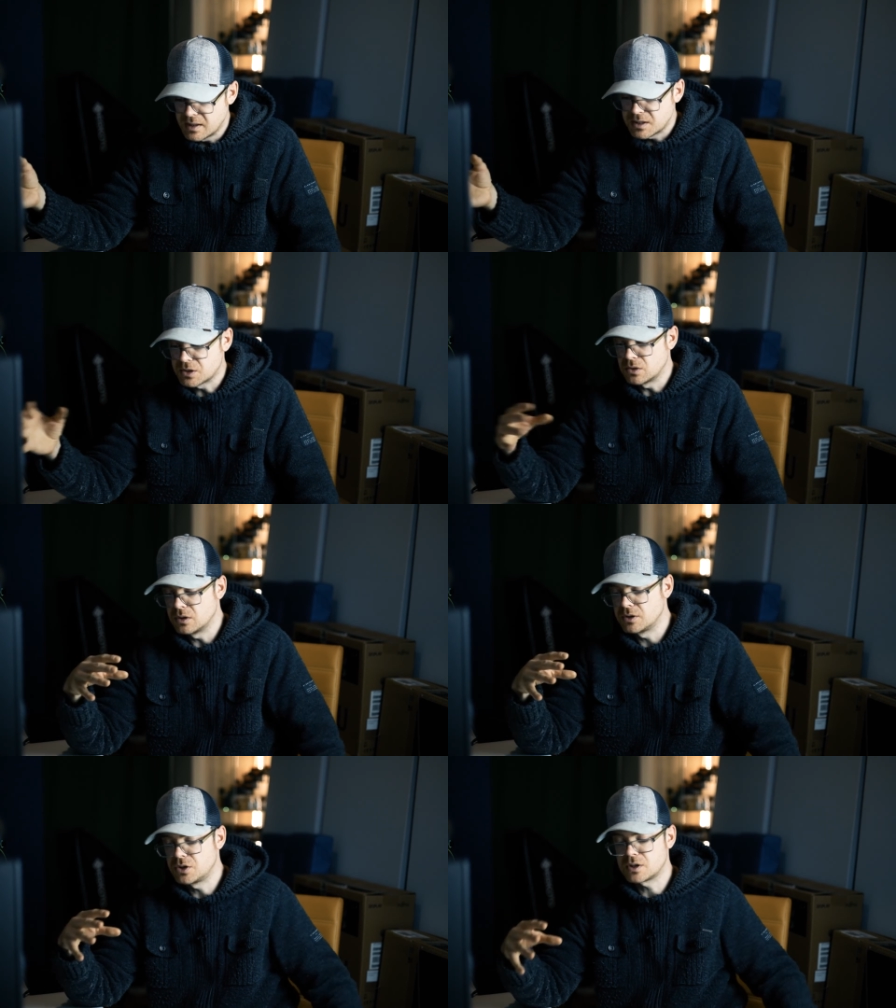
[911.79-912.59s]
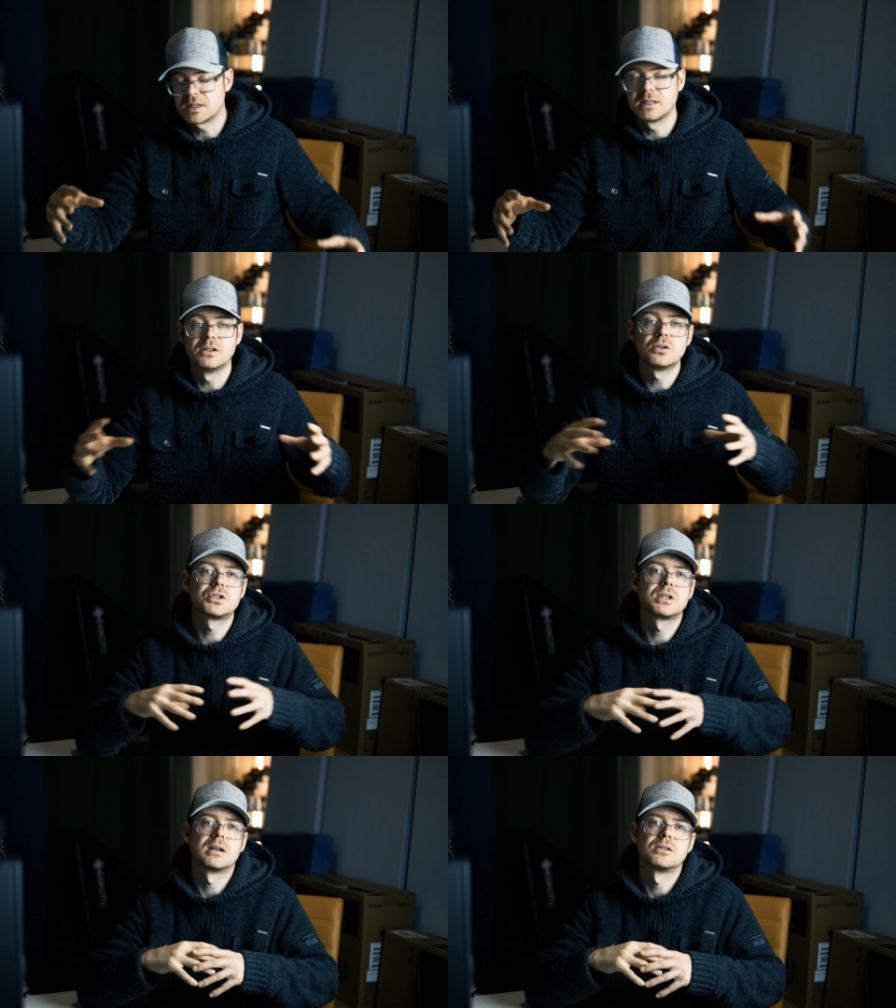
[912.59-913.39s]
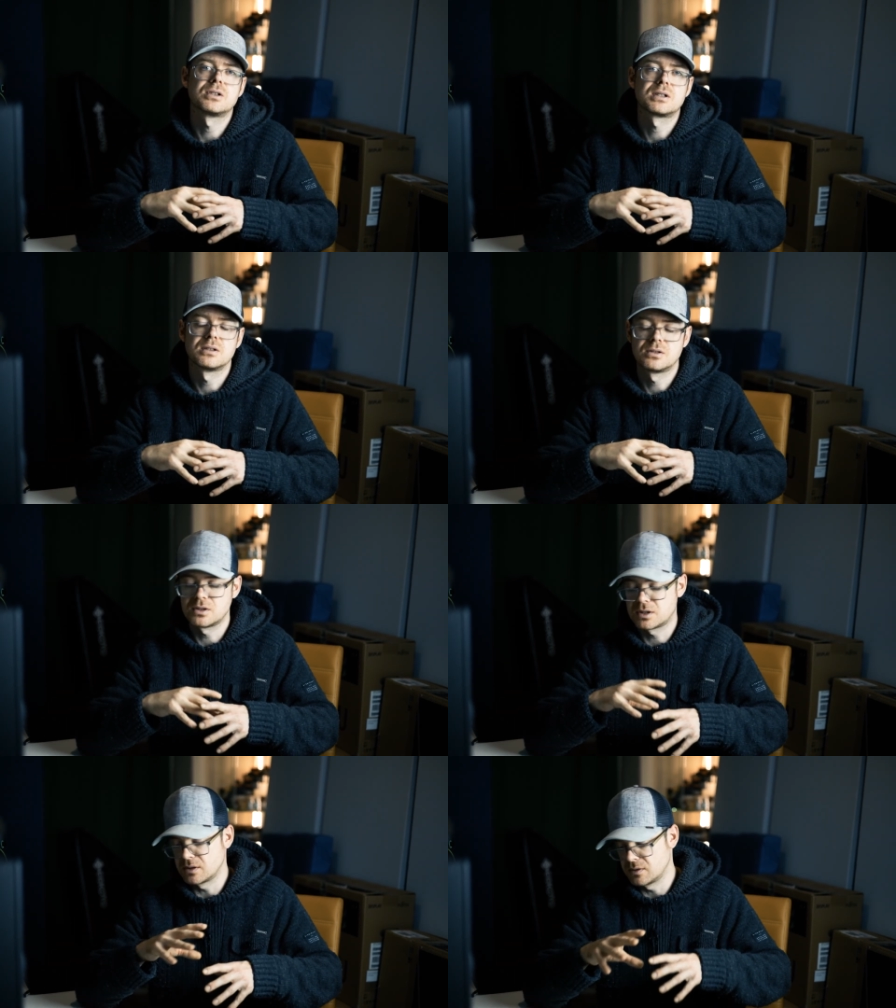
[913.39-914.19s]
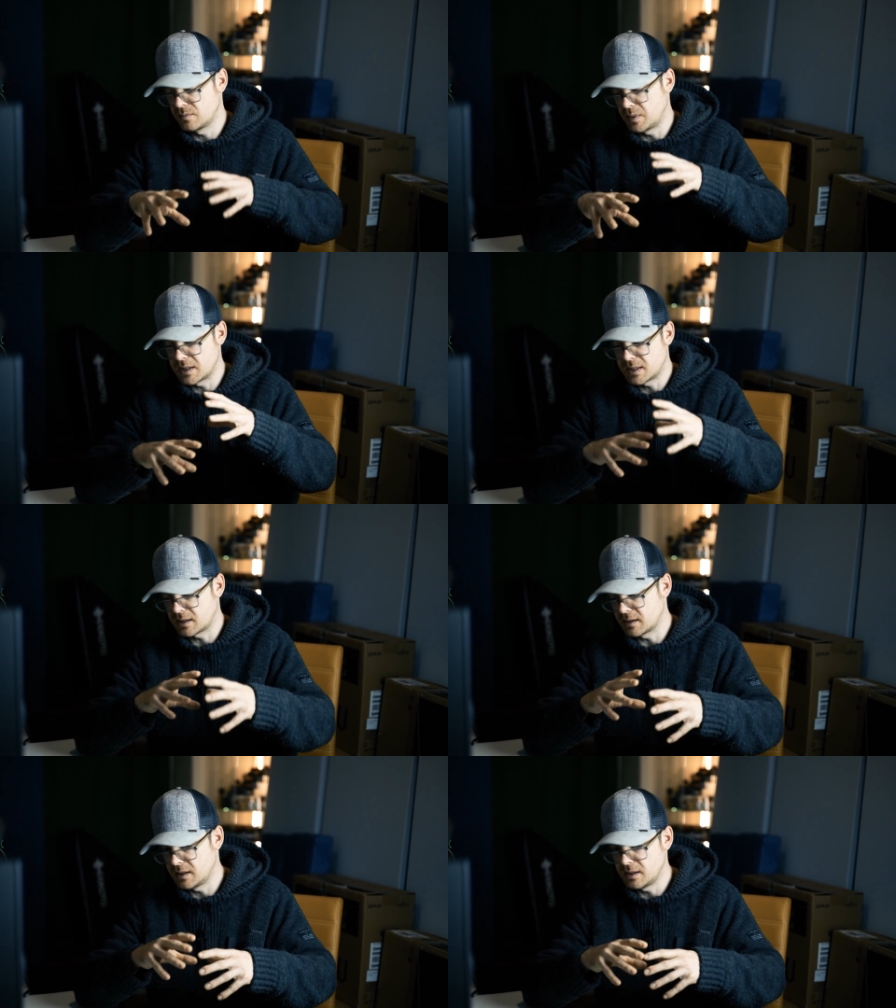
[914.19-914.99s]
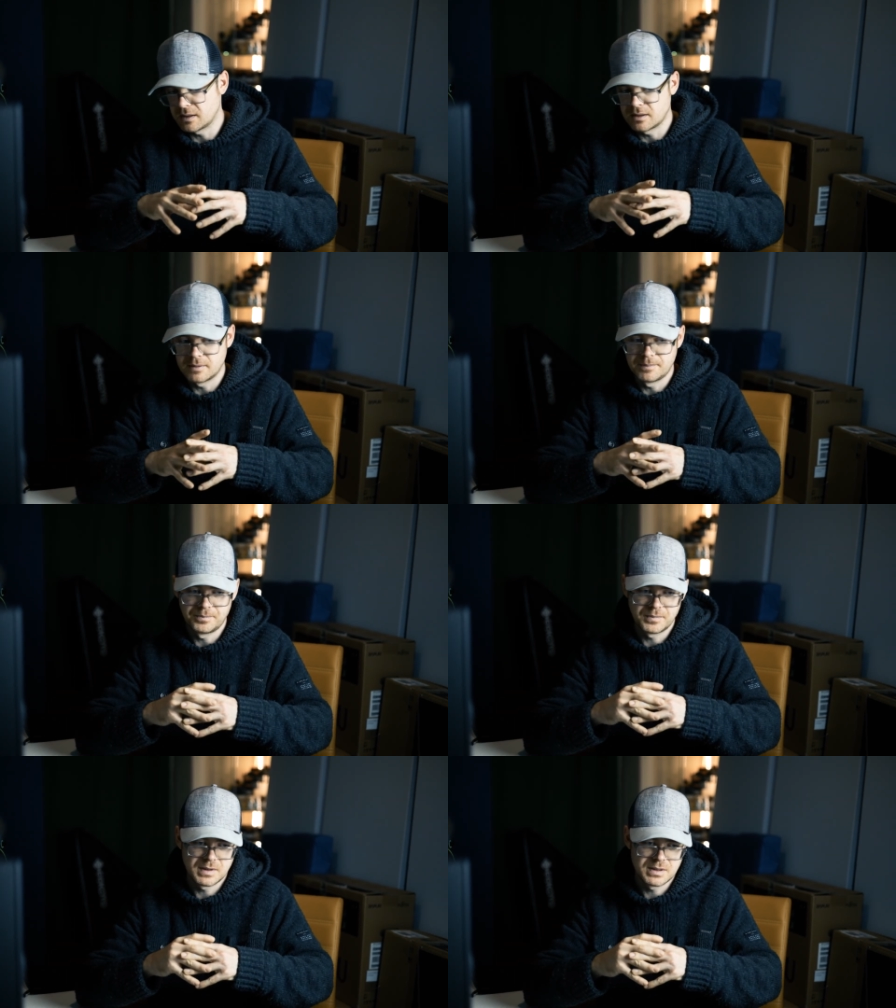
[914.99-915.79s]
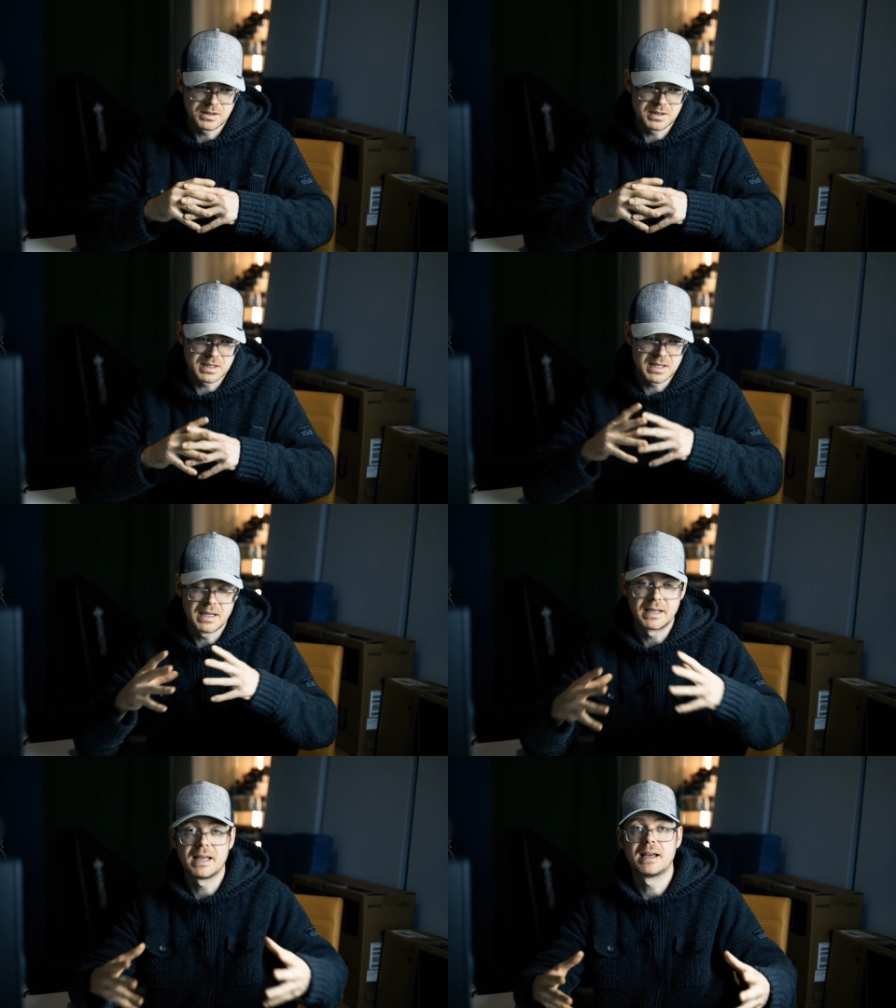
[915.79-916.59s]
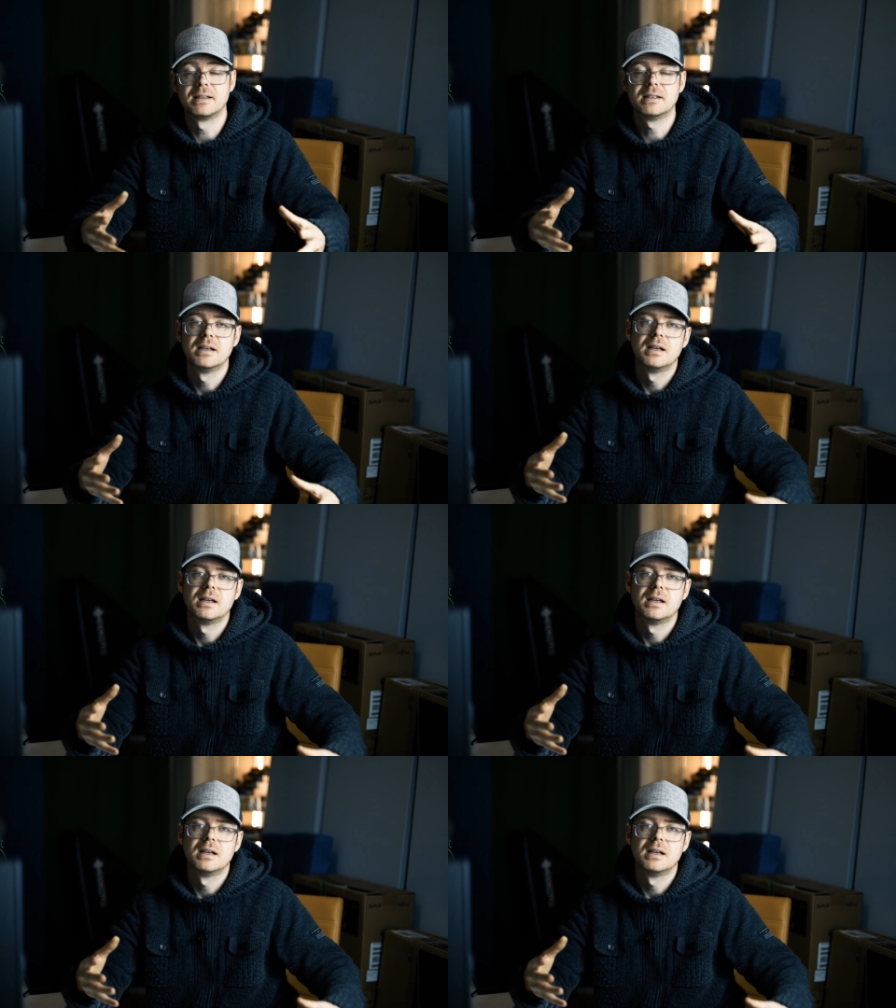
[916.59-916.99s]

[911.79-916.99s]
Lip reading: So, just in a nutshell, just to basically just to say it again,